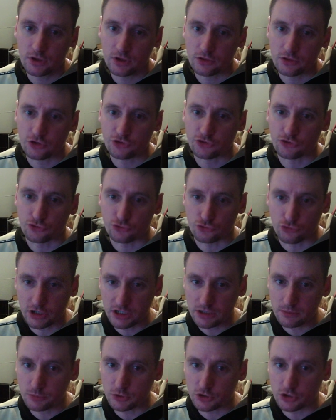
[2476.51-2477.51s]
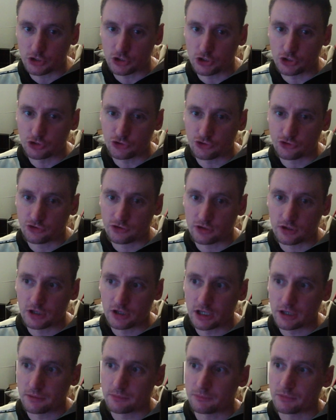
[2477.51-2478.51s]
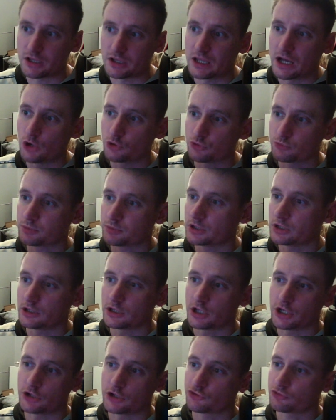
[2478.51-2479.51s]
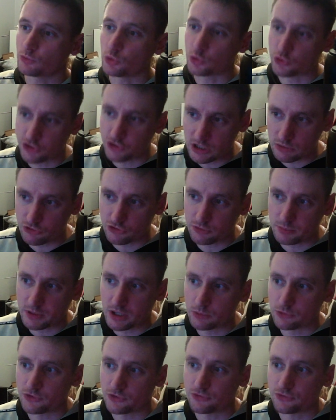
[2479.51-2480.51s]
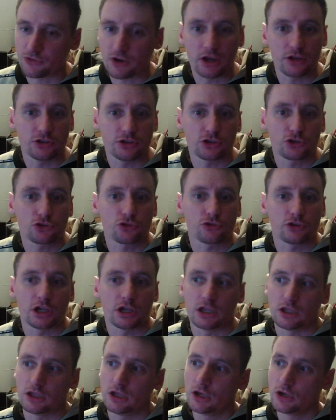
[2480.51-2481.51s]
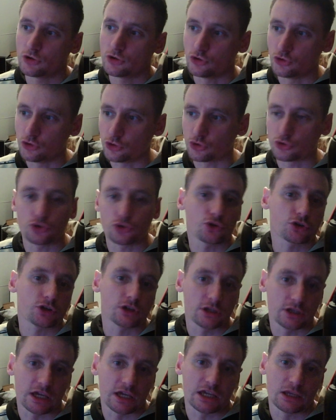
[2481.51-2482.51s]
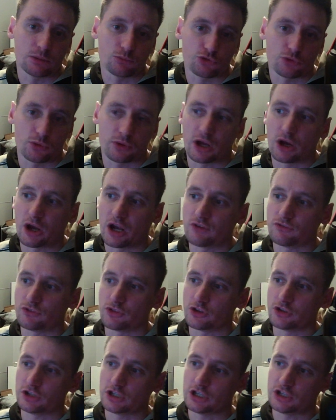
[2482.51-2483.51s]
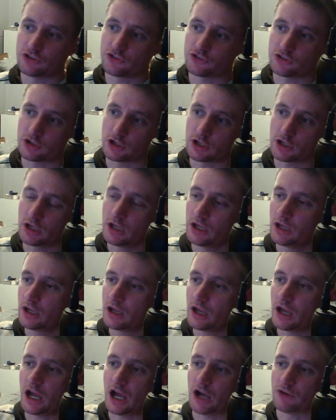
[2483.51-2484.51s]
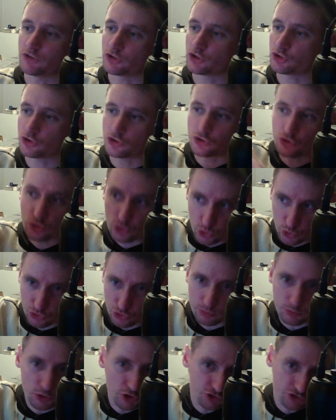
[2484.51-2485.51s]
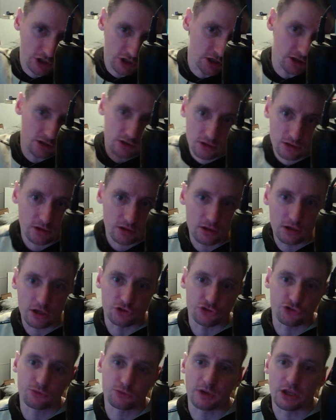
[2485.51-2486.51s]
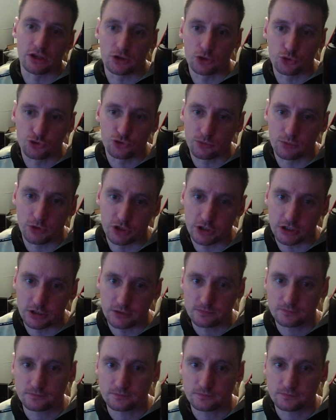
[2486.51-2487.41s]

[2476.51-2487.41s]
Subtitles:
This is great because it allows small teams to be able to finally create good looking games without having the need to have a huge budget and spend loads of money.